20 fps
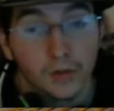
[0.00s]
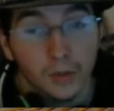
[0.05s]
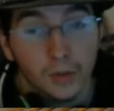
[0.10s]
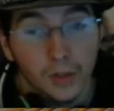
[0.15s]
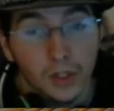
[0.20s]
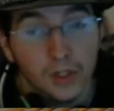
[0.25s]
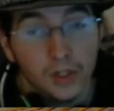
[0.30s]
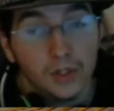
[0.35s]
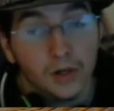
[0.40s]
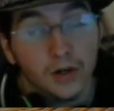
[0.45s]

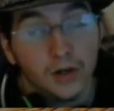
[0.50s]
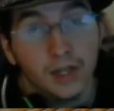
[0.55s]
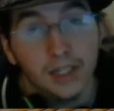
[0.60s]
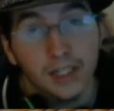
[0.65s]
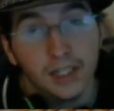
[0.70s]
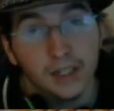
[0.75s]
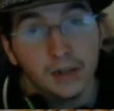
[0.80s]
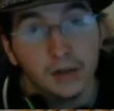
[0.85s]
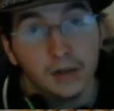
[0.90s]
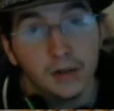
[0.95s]
So switches
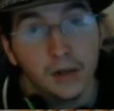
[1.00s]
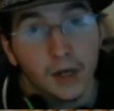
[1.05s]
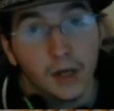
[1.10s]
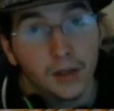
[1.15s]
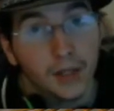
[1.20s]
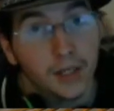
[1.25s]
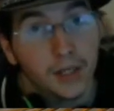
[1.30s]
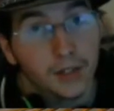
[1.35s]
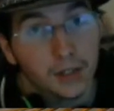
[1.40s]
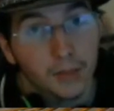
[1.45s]
are
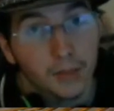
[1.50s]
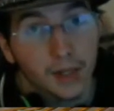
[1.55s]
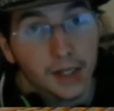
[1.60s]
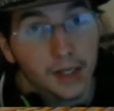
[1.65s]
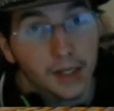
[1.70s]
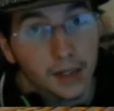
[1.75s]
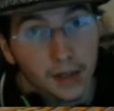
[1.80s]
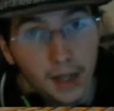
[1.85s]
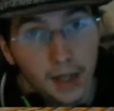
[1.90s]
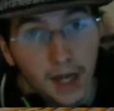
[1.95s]
ideal,
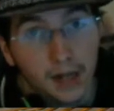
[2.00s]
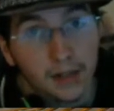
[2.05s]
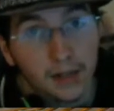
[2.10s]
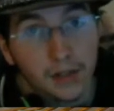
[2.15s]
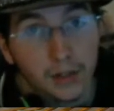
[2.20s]
unless you're making a